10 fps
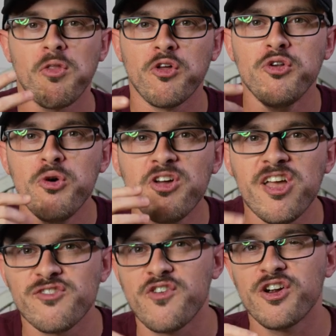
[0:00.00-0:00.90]
The
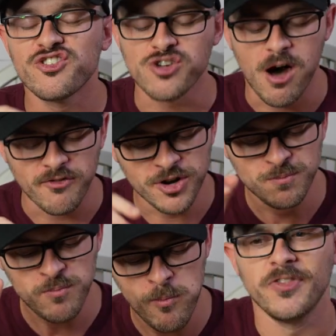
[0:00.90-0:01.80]
nougat is very soft.
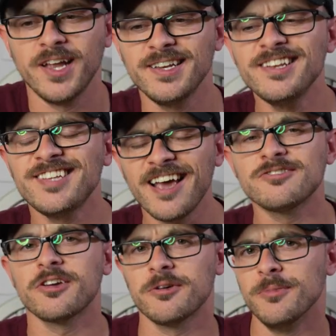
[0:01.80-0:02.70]
That did
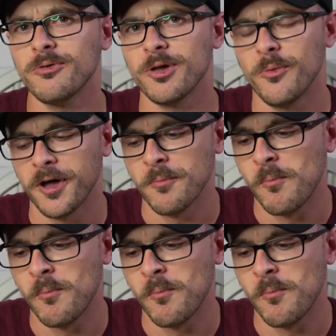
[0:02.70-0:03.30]
taste like a Milky Way.